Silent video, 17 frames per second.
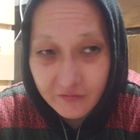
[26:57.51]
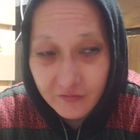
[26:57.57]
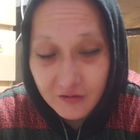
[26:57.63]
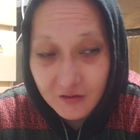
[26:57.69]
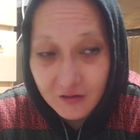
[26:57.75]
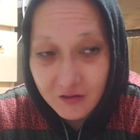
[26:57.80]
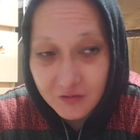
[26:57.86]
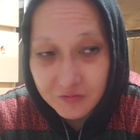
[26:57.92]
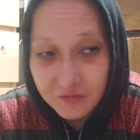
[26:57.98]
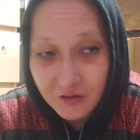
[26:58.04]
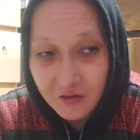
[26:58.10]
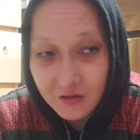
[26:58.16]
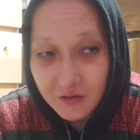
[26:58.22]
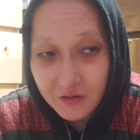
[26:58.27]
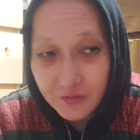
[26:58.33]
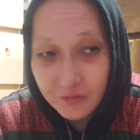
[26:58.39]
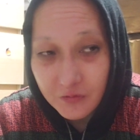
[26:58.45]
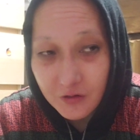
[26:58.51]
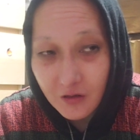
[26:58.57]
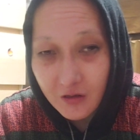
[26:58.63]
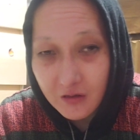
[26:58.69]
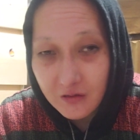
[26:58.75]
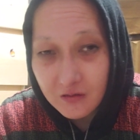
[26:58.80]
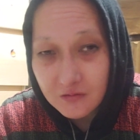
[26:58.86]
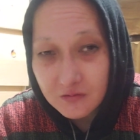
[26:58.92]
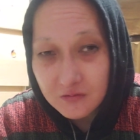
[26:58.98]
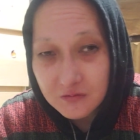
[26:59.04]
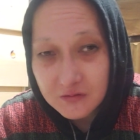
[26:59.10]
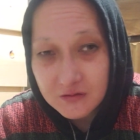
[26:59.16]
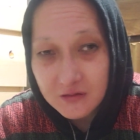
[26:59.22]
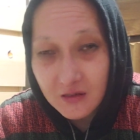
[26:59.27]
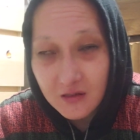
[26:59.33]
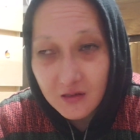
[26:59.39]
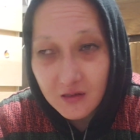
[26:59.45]
and I keep telling them you gotta
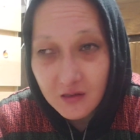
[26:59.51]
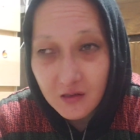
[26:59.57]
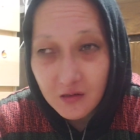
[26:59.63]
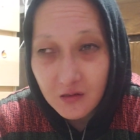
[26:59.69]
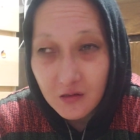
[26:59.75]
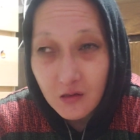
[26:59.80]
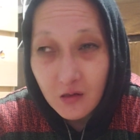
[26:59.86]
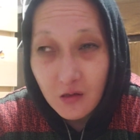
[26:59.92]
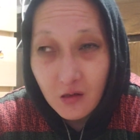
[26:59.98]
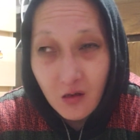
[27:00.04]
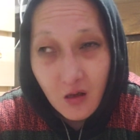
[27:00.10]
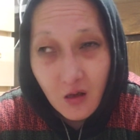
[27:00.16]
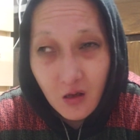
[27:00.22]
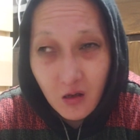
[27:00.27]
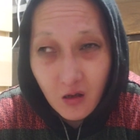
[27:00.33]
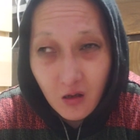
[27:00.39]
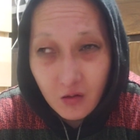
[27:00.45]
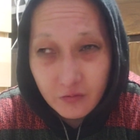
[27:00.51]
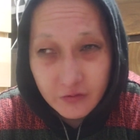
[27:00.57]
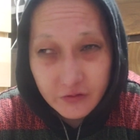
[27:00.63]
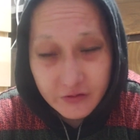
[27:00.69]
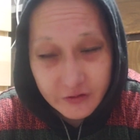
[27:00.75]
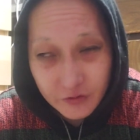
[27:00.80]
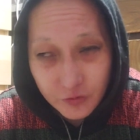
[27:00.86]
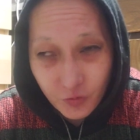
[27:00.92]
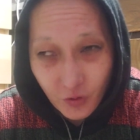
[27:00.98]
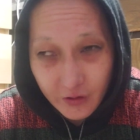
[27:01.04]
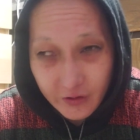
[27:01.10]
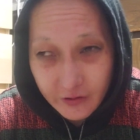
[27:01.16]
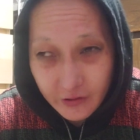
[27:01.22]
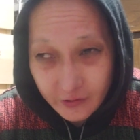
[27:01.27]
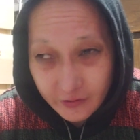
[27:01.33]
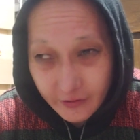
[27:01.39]
say reasons why you're